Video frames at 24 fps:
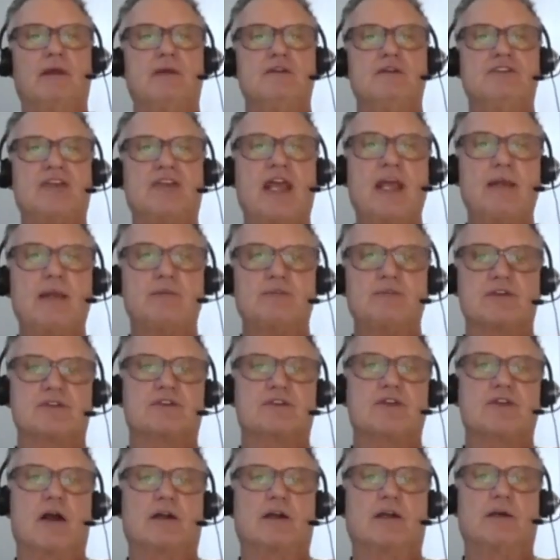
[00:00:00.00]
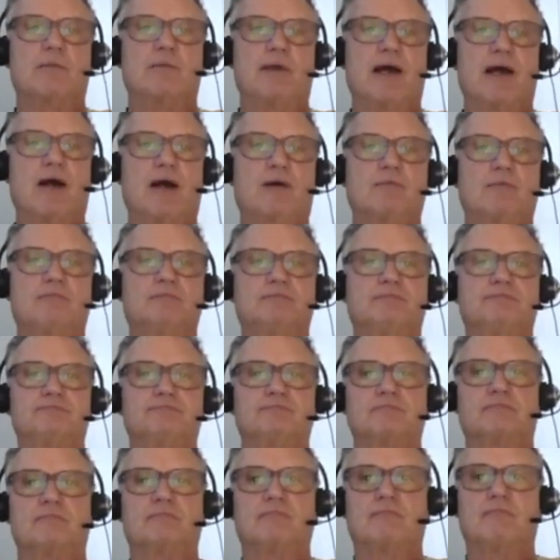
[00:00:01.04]
James is talking about
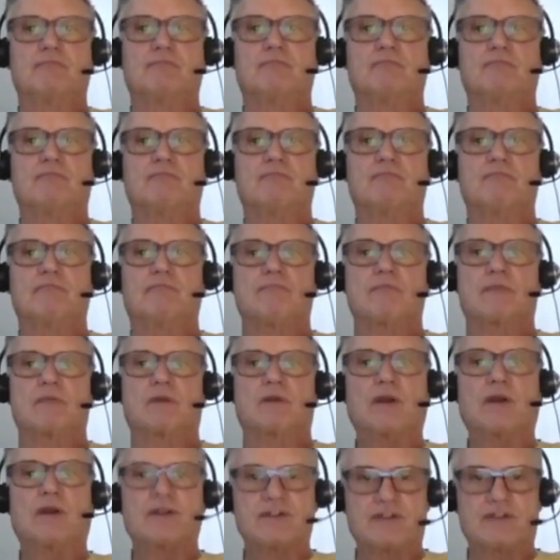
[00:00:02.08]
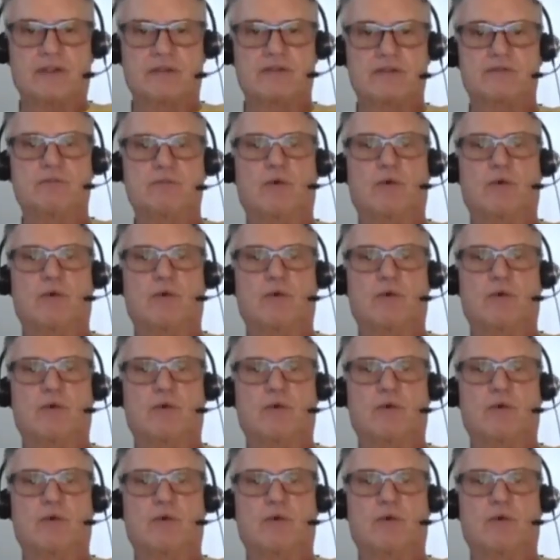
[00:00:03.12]
Christians,